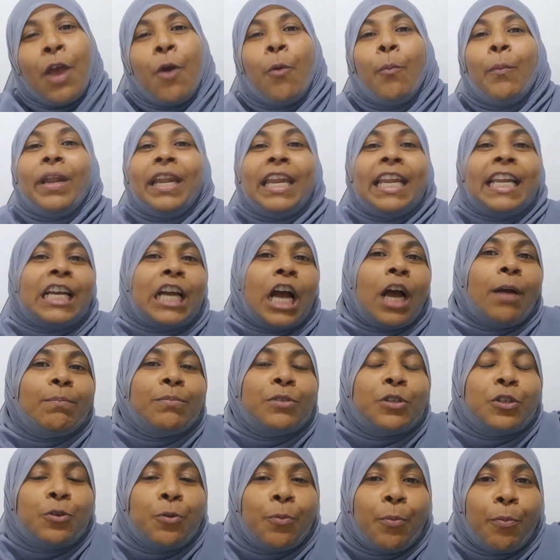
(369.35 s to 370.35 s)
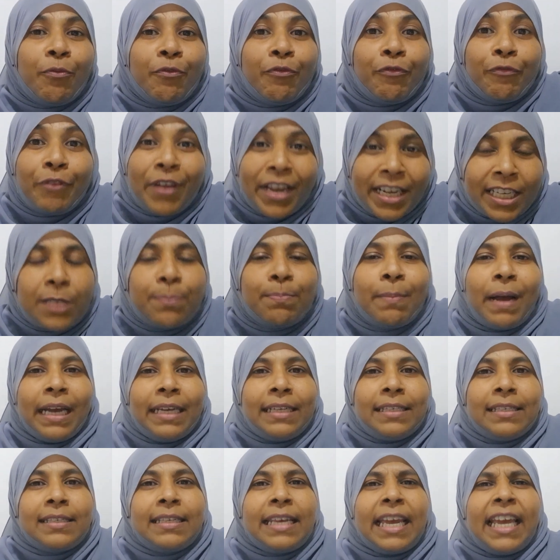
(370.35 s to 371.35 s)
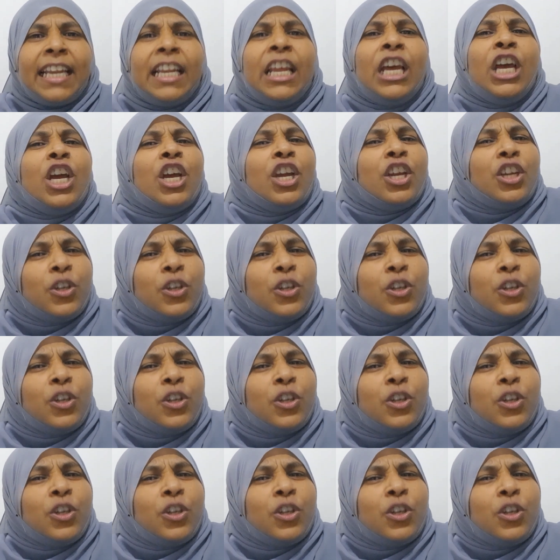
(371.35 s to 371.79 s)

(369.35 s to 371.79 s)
When it comes to fixed mindset,